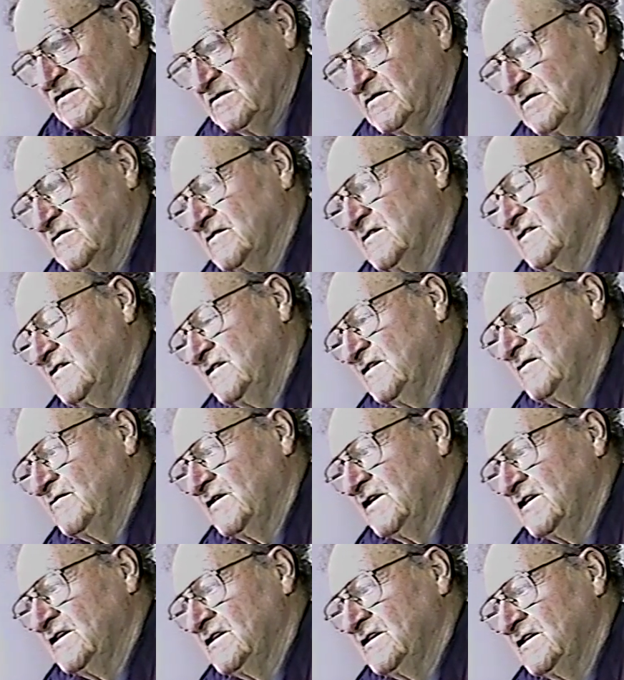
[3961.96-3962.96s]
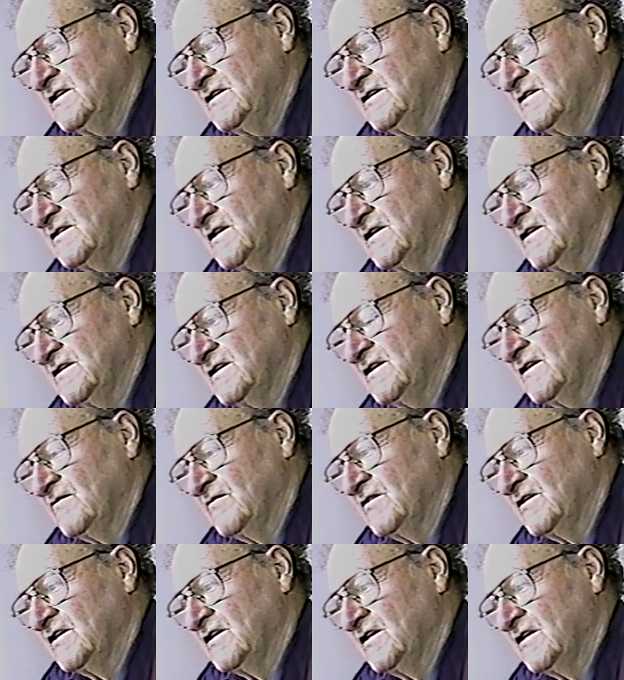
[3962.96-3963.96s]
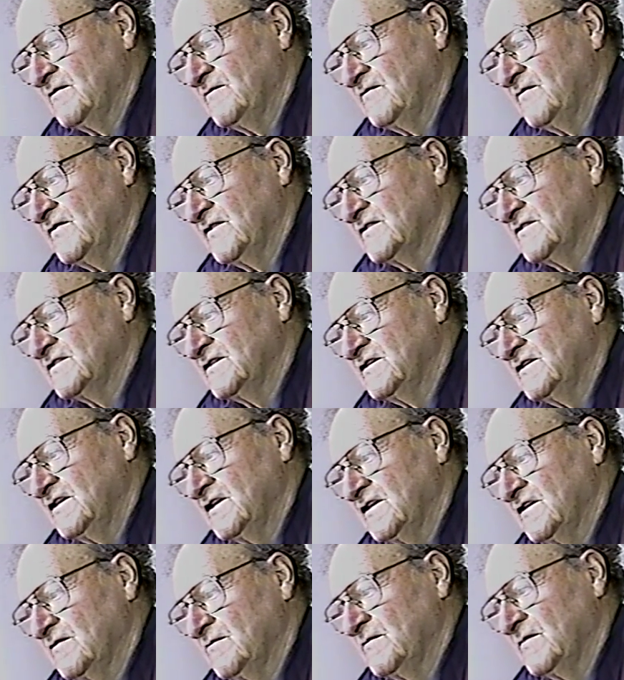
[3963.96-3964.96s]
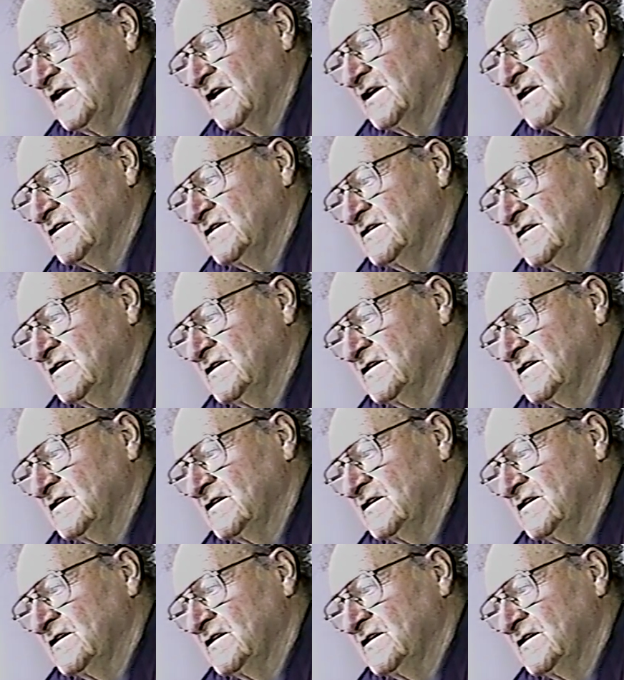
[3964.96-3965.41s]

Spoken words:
took it and he went and he tightened everything up, fixed it, and he come back